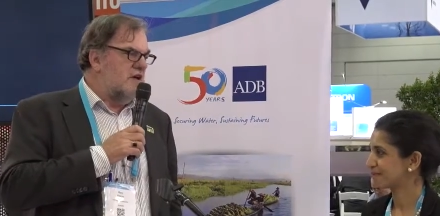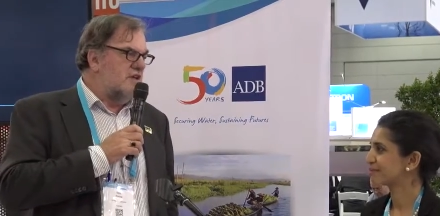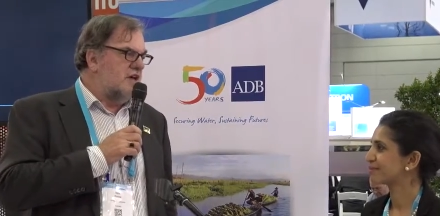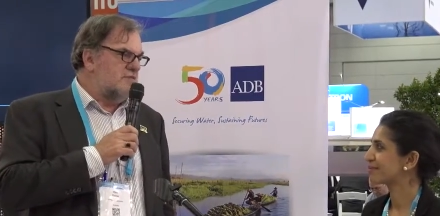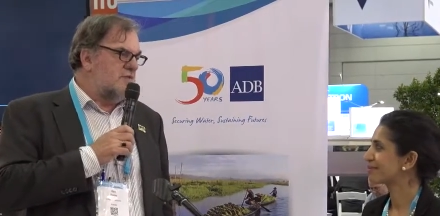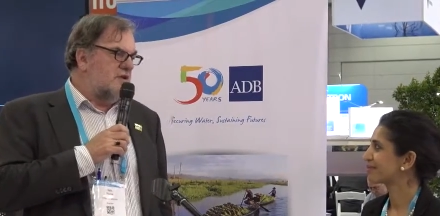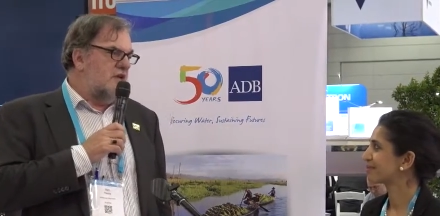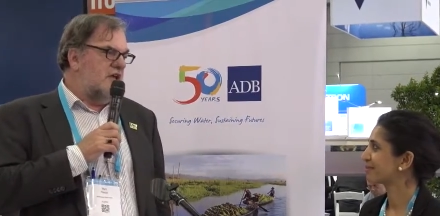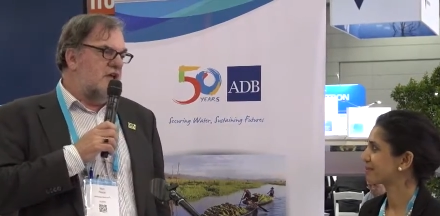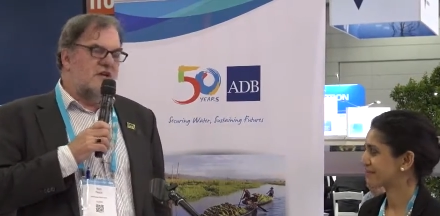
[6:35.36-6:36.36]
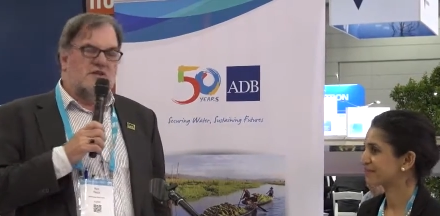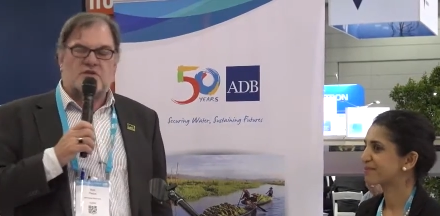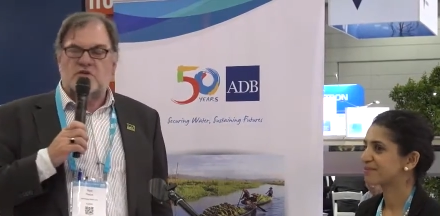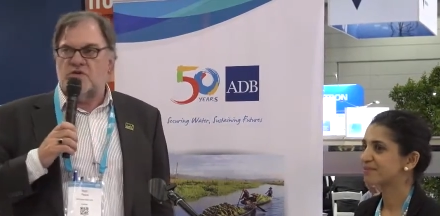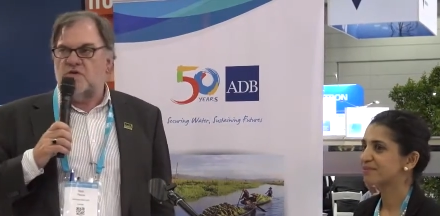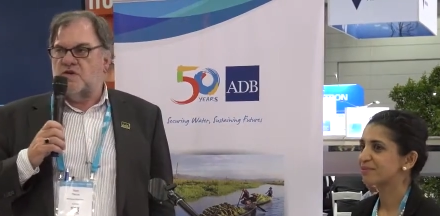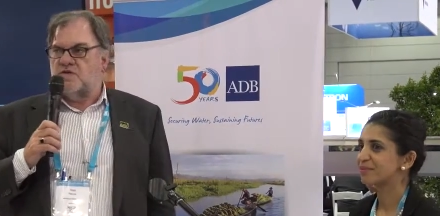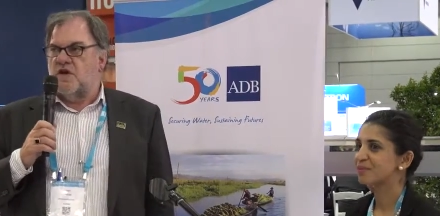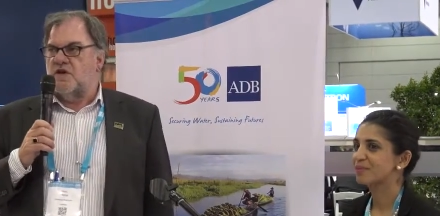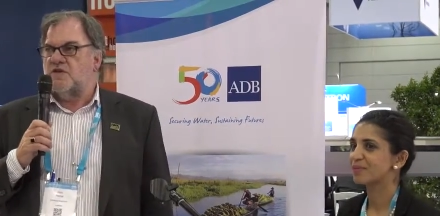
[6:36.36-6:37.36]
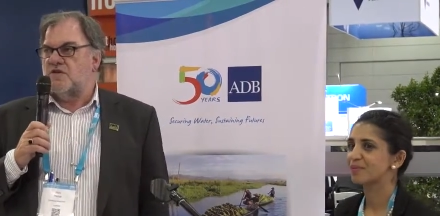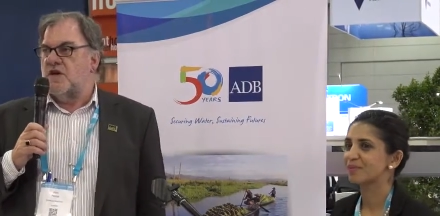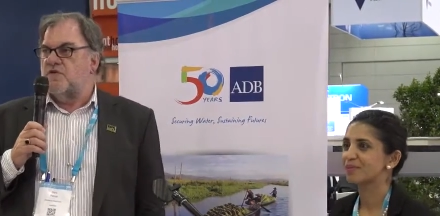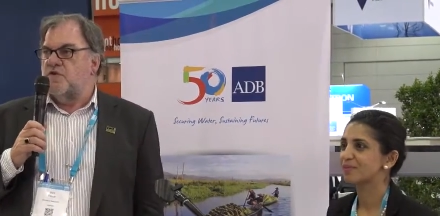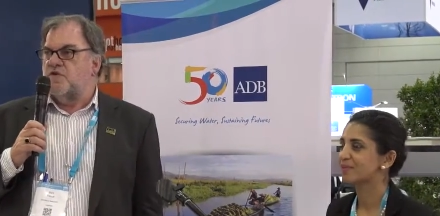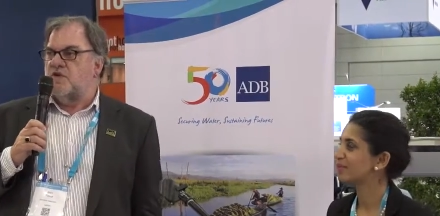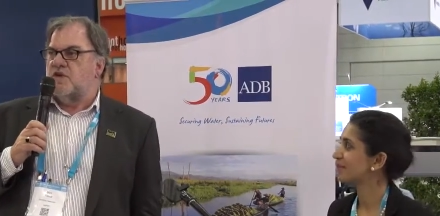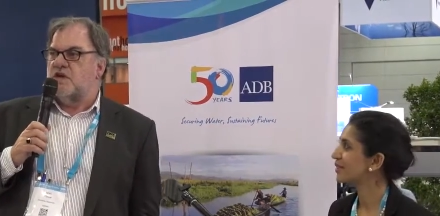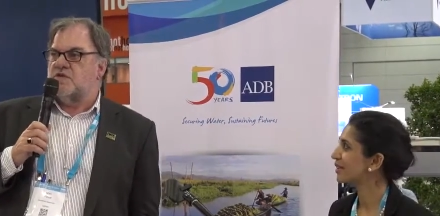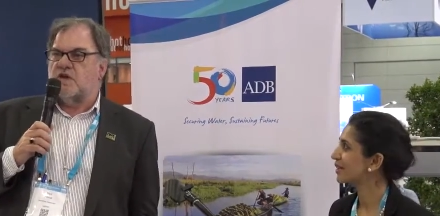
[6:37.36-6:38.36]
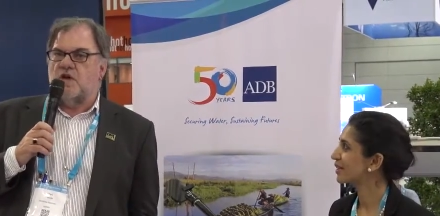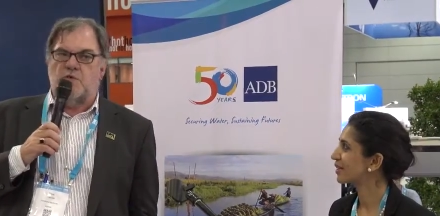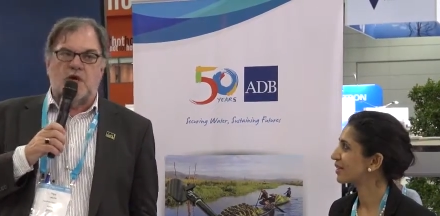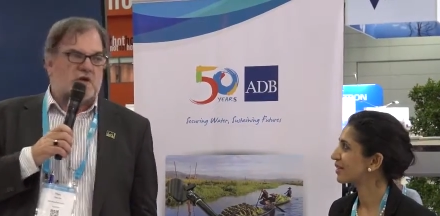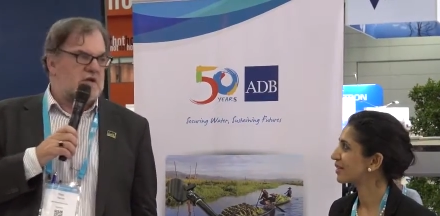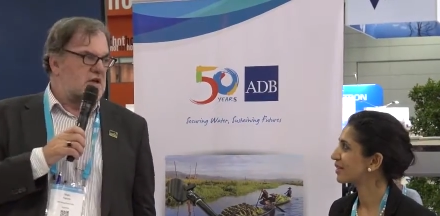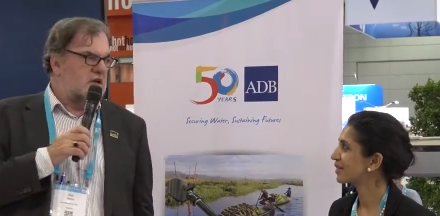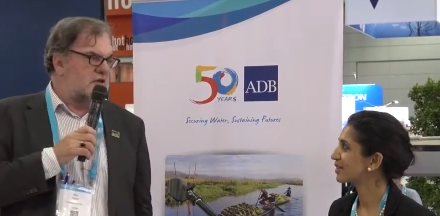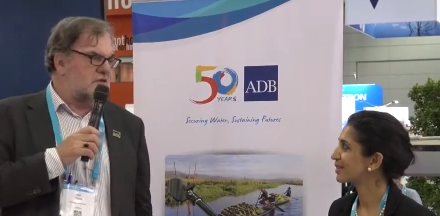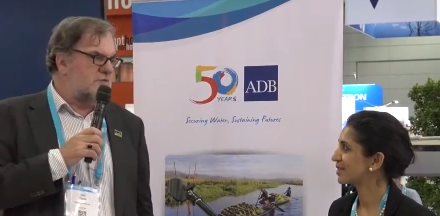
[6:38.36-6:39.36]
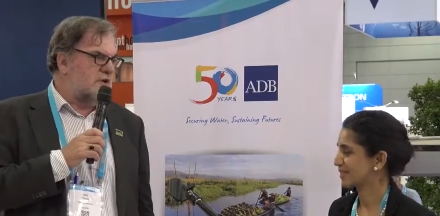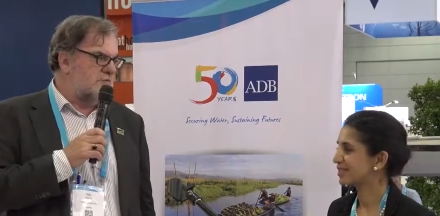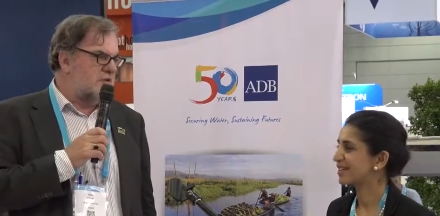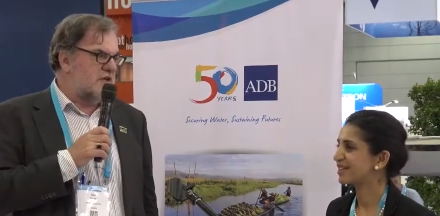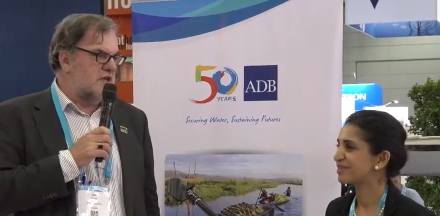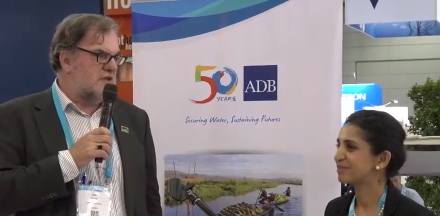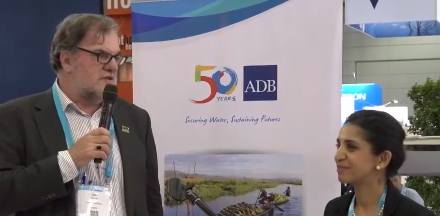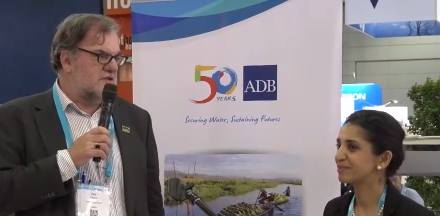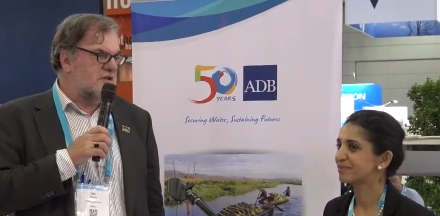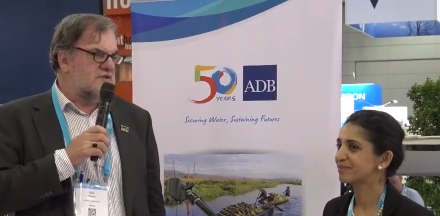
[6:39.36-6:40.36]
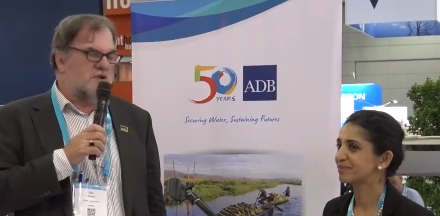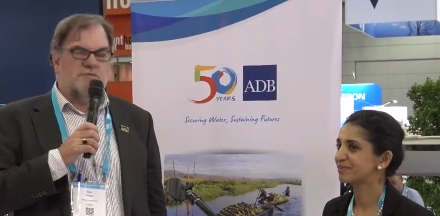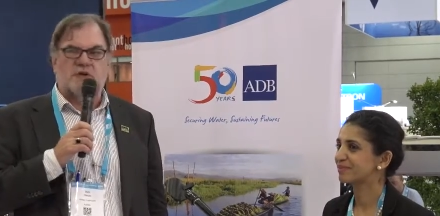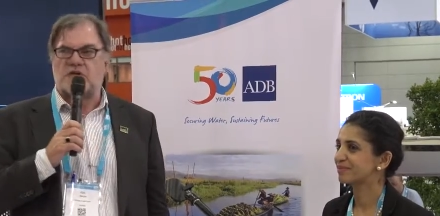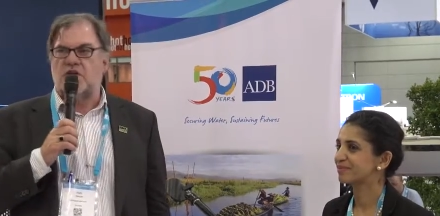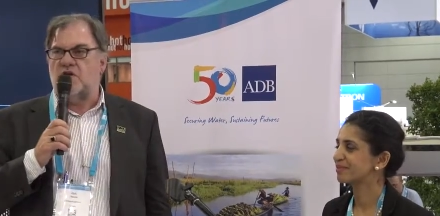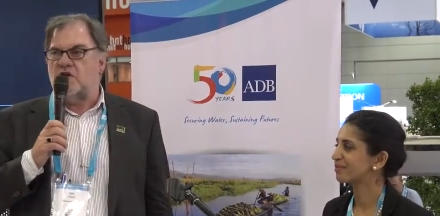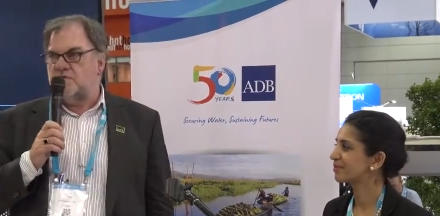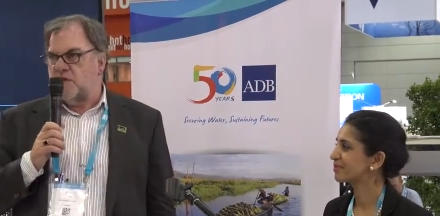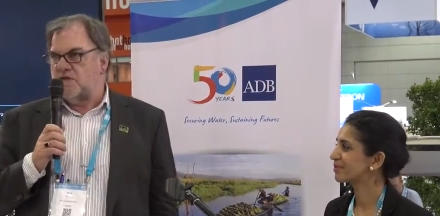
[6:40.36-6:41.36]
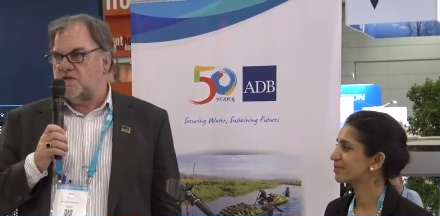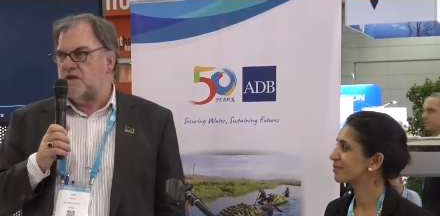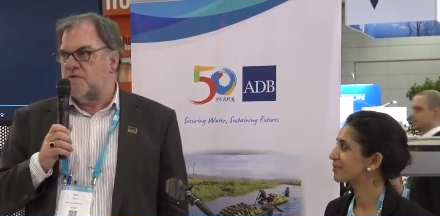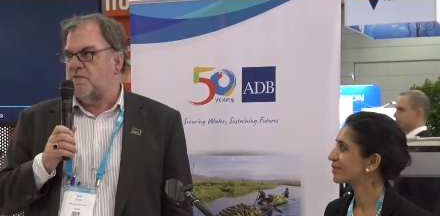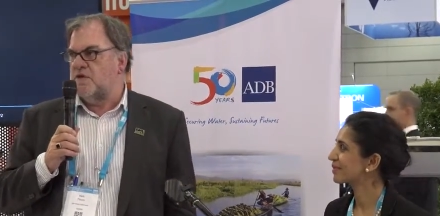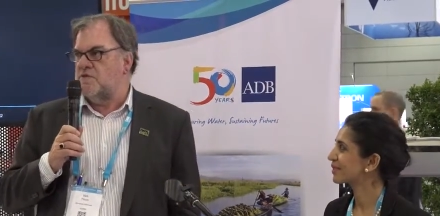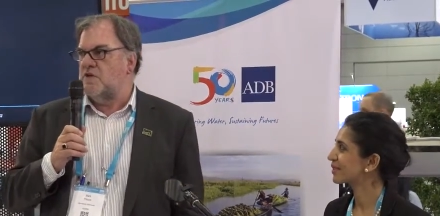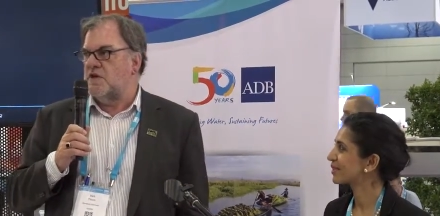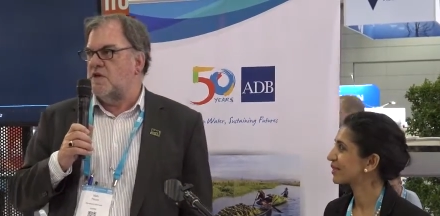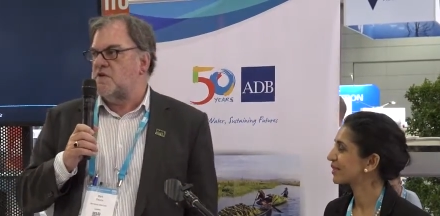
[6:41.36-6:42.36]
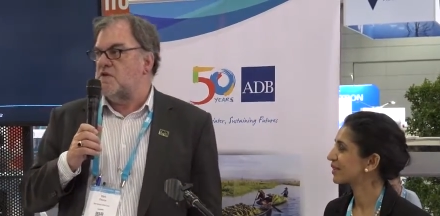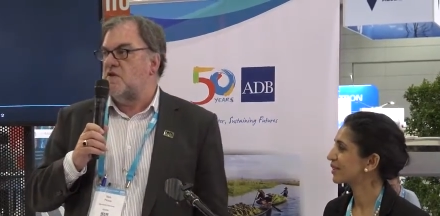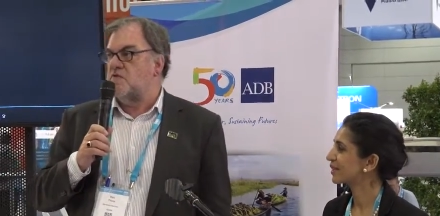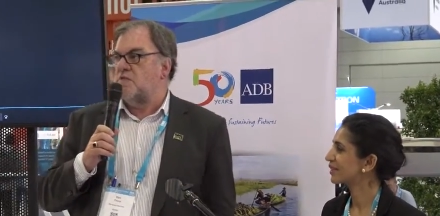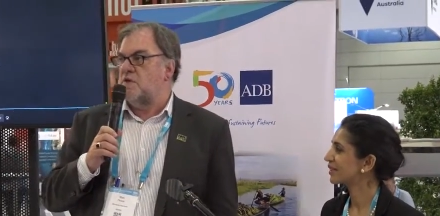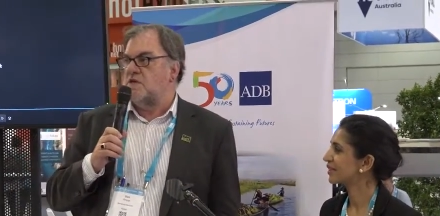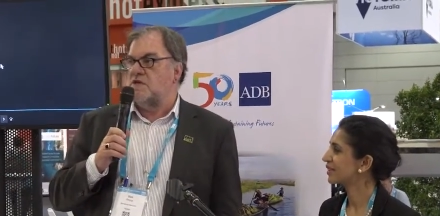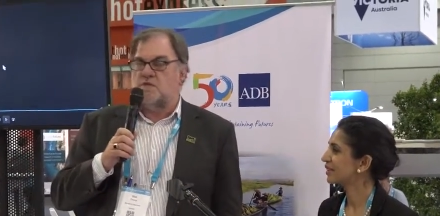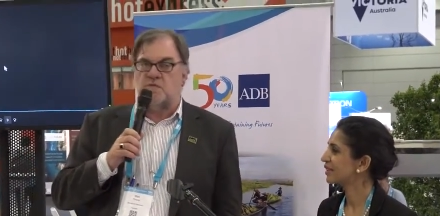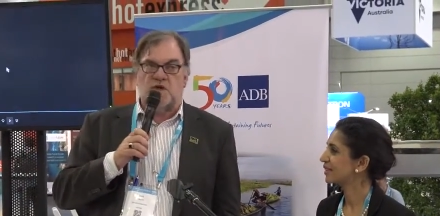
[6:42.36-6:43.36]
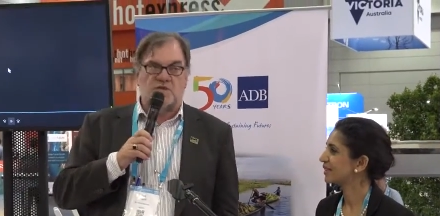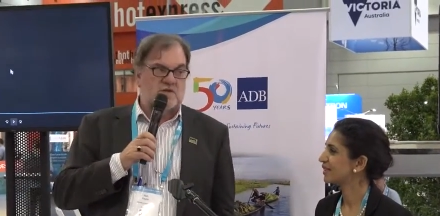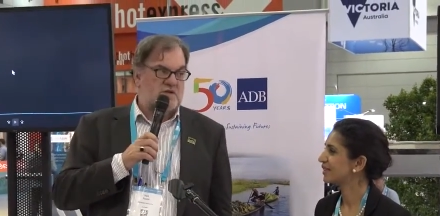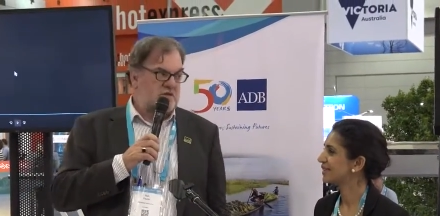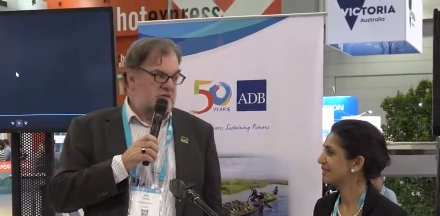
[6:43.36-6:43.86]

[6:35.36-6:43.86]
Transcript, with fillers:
Speaker 1: Yasmin here to Australia. She unfortunately has to go back tomorrow morning and has not been here long, but it's really nice to have her participation.